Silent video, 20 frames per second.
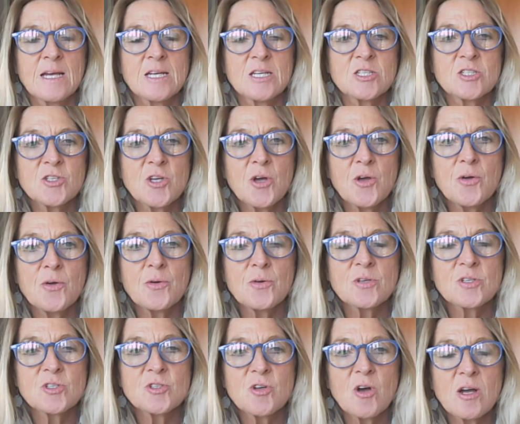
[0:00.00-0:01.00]

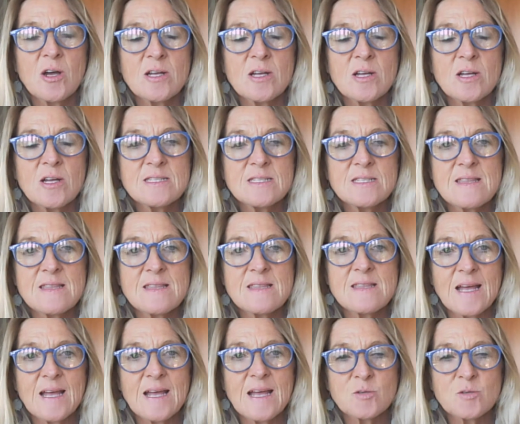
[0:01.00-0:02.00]
So to answer
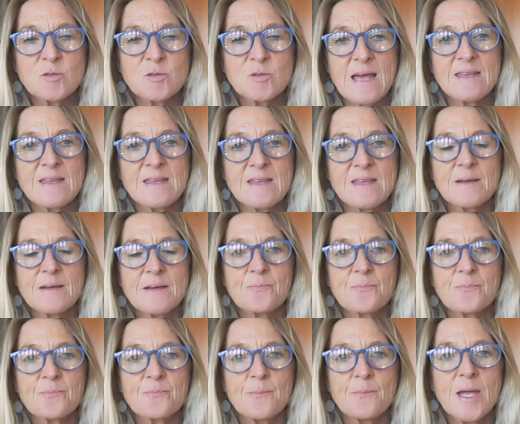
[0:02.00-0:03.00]
that one, I think
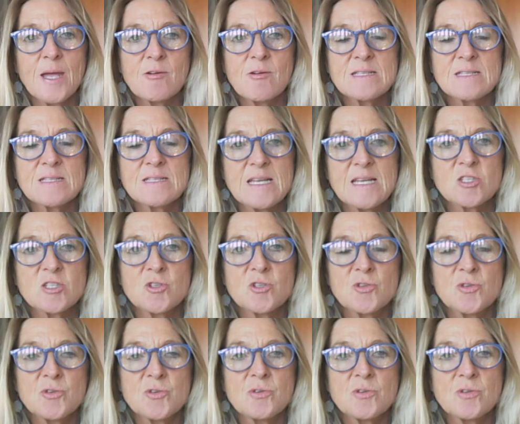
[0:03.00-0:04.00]
parents need
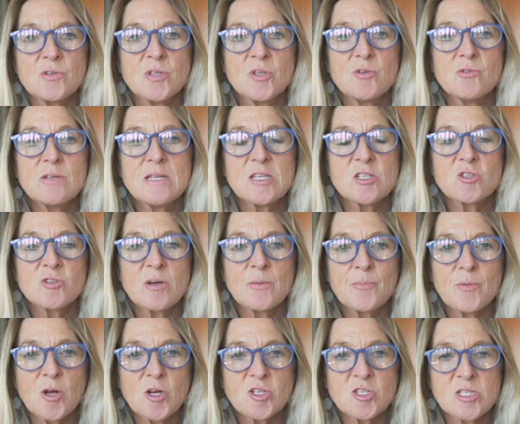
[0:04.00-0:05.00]
to
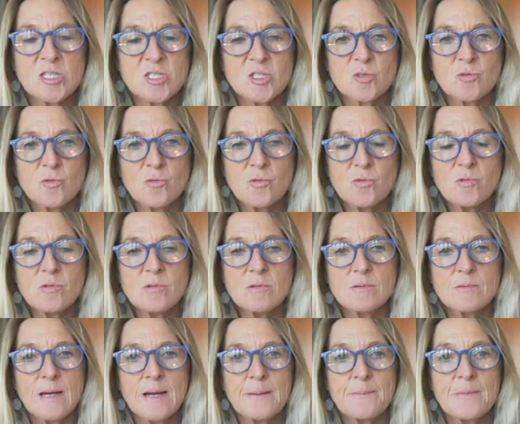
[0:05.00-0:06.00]
approach the school
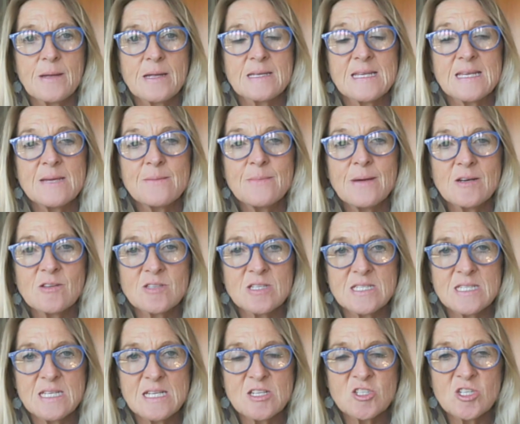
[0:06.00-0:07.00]
and email the
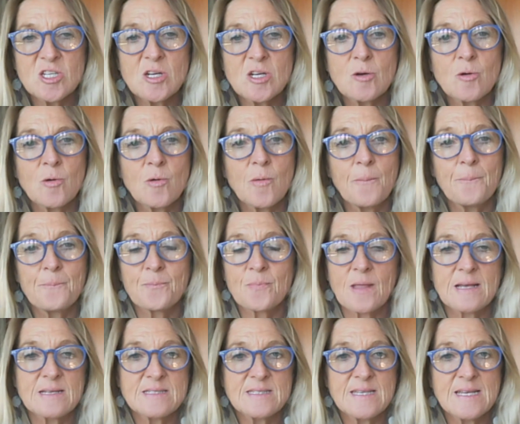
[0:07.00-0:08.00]
teacher, or
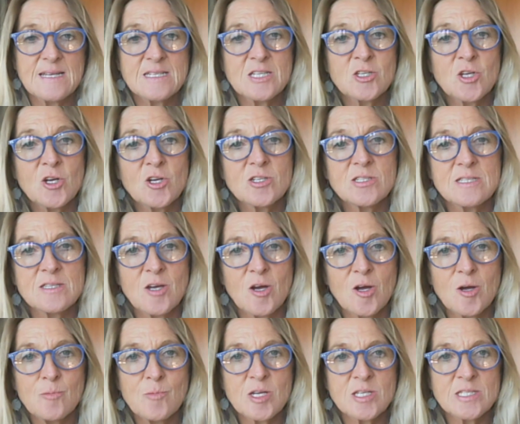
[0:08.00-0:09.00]
send a note in the
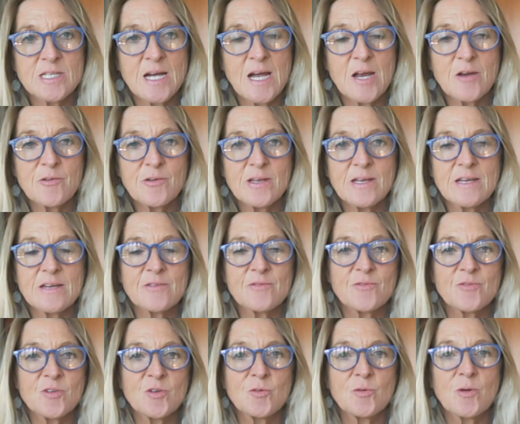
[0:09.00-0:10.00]
homework diary
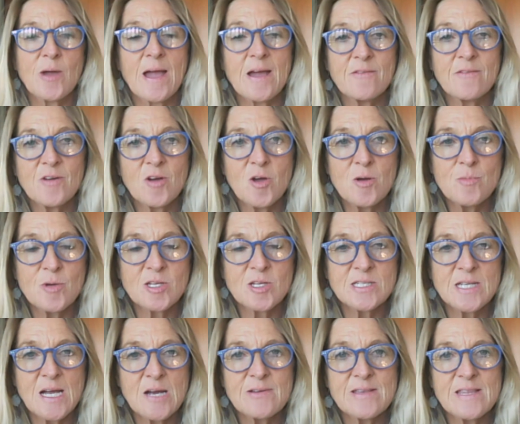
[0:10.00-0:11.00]
if you have a homework
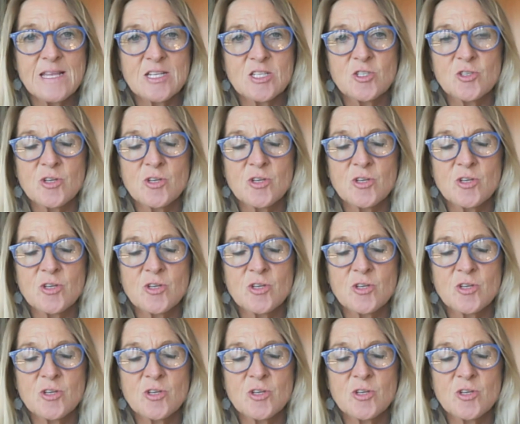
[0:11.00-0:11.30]
diary that you're